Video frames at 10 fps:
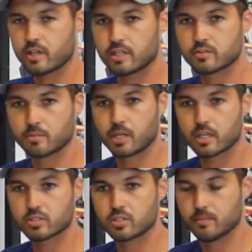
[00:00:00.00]
have some
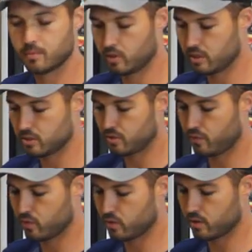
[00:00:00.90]
custom ones
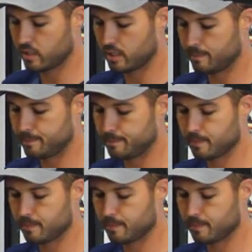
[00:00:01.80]
for uh,